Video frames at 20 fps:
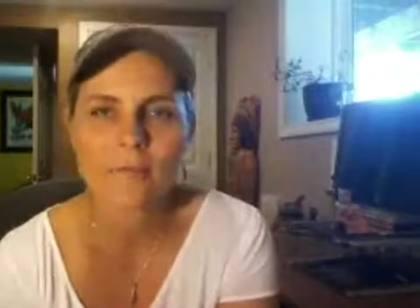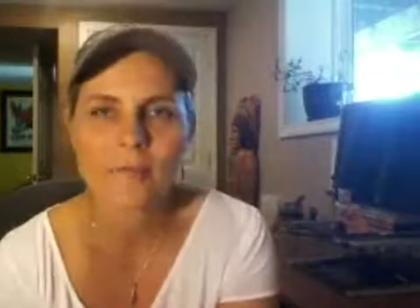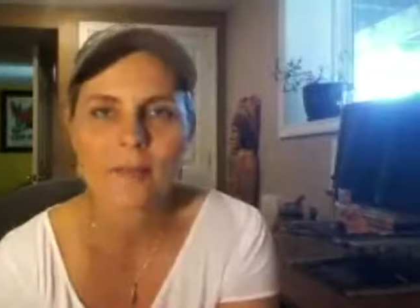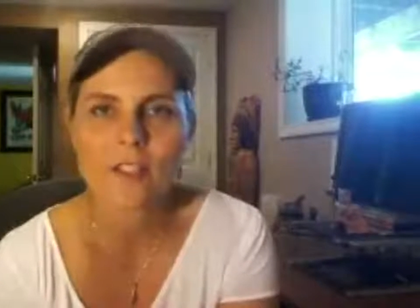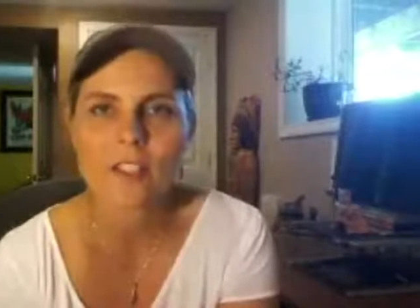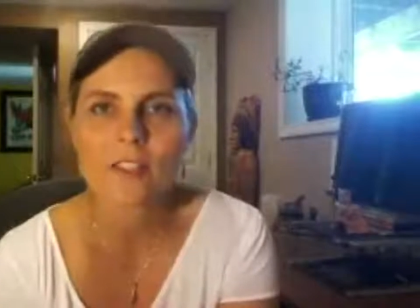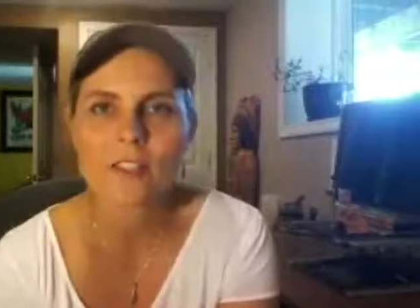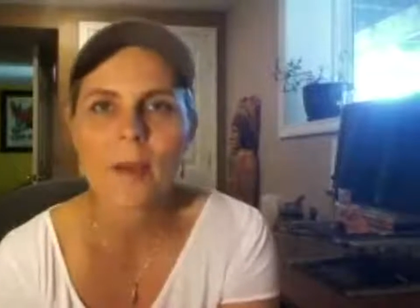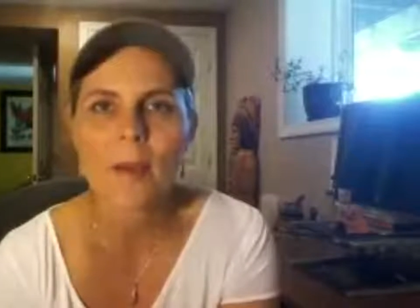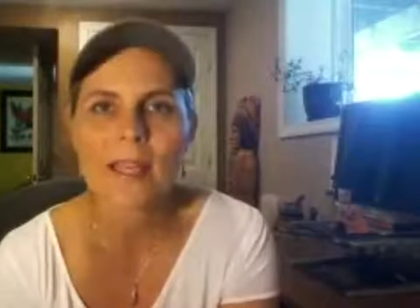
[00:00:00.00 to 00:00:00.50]

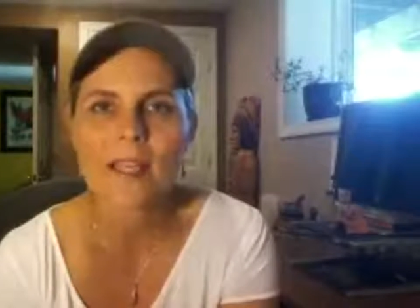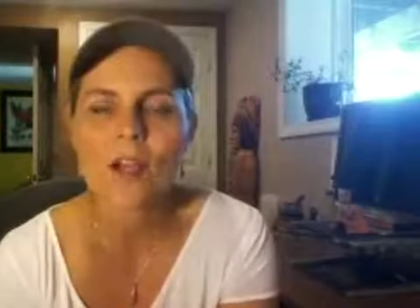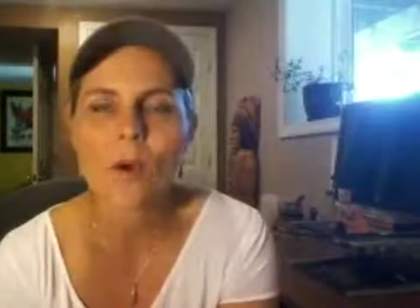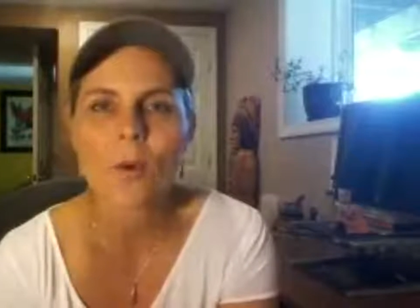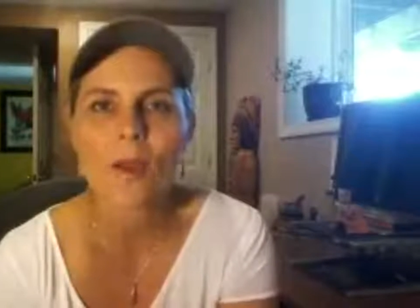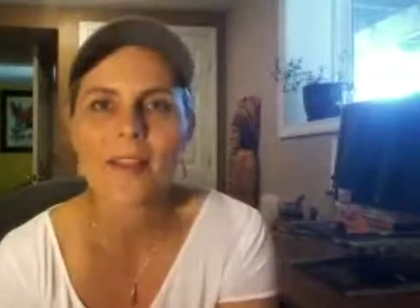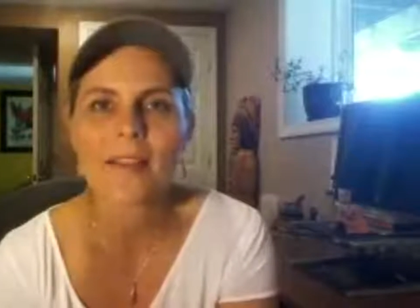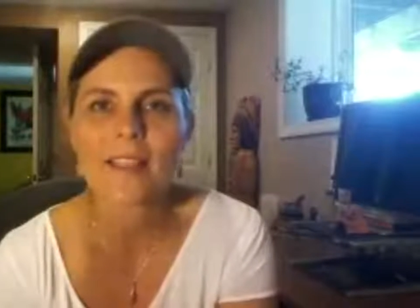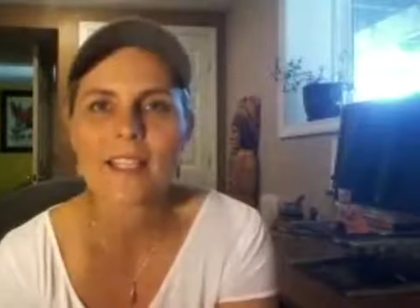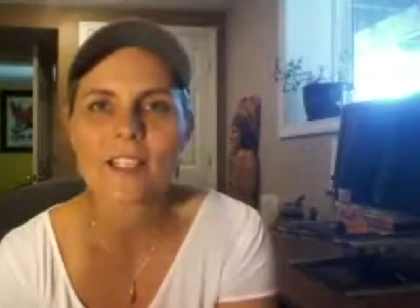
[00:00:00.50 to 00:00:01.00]
just by
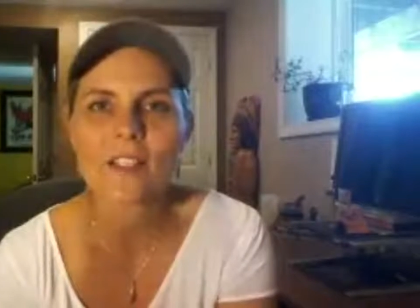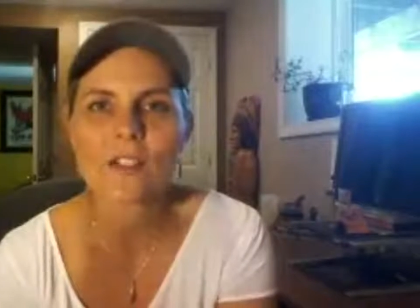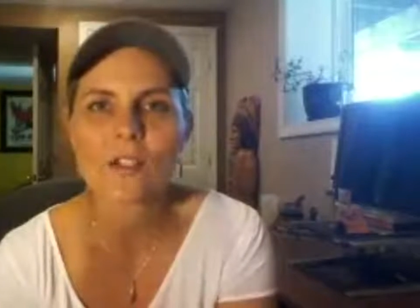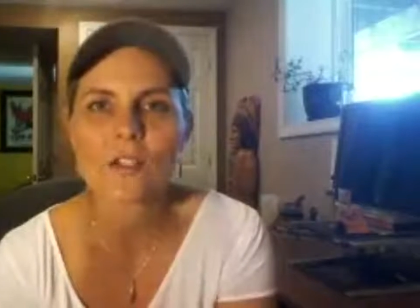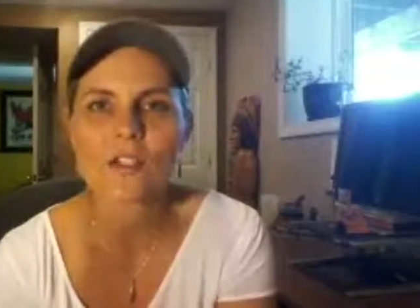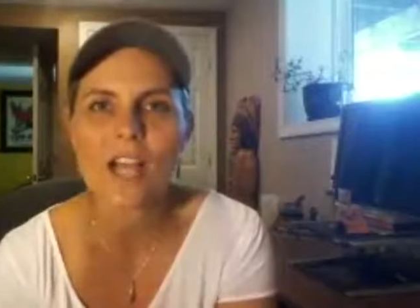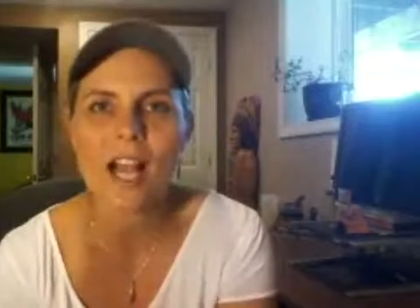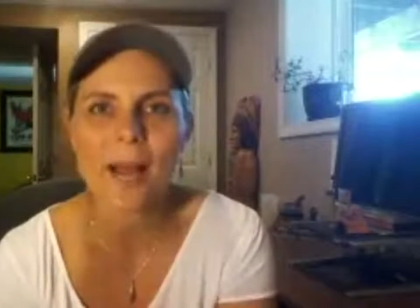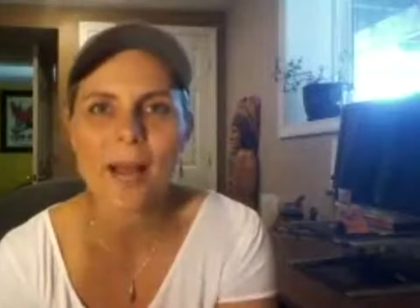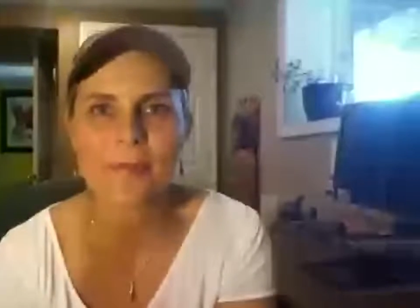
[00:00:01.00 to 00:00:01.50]
knowing that your
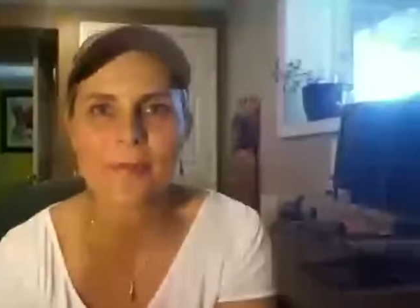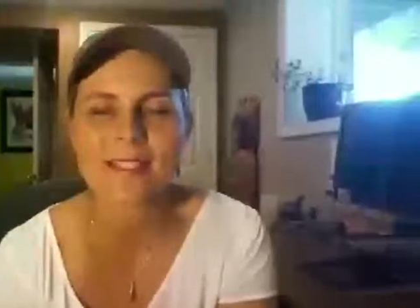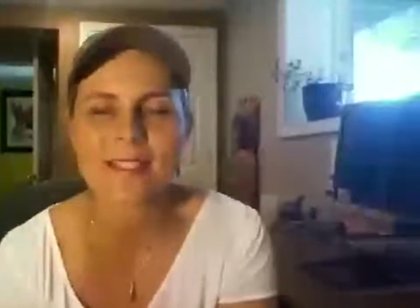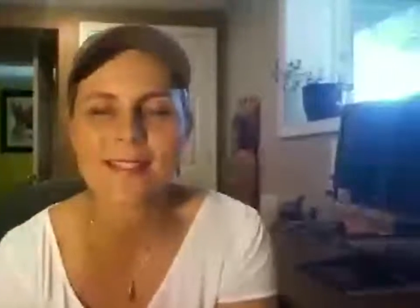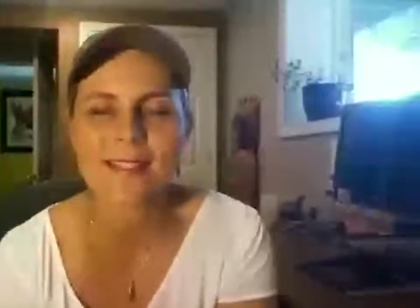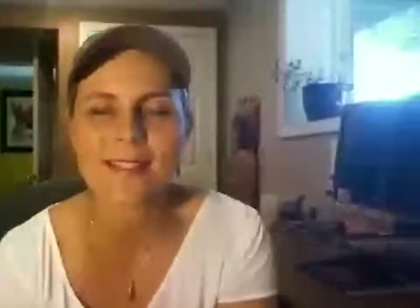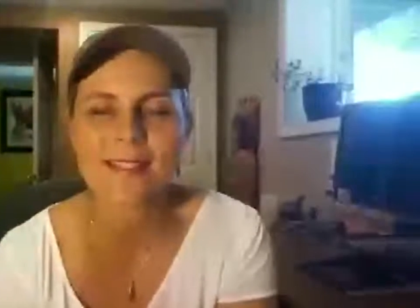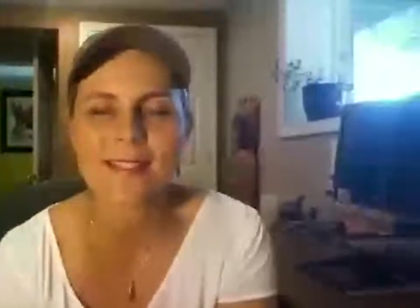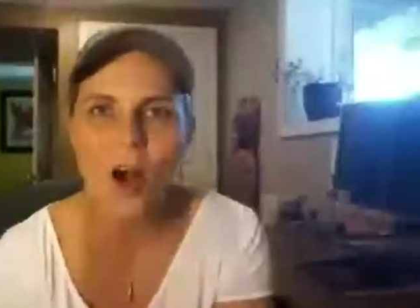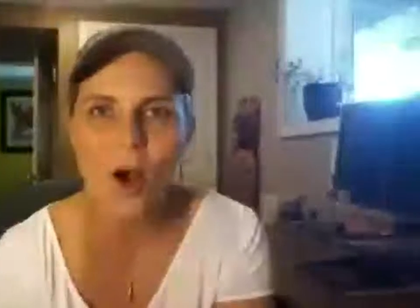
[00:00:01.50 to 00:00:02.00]
job is to
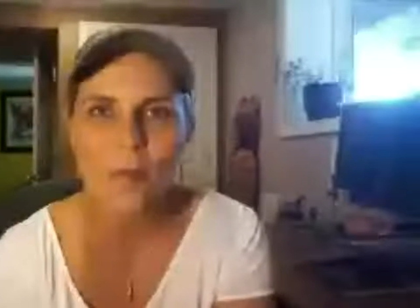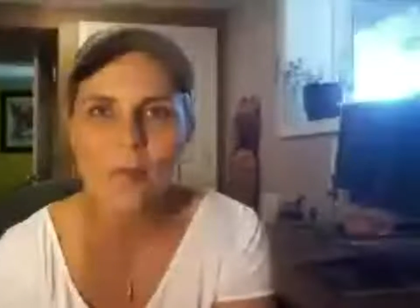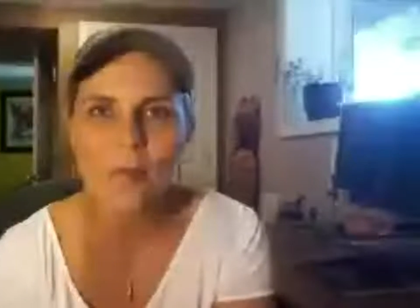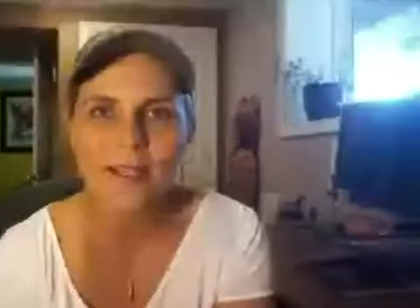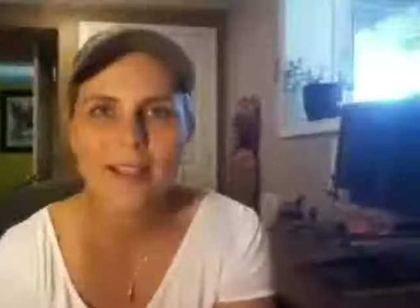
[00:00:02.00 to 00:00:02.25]
help.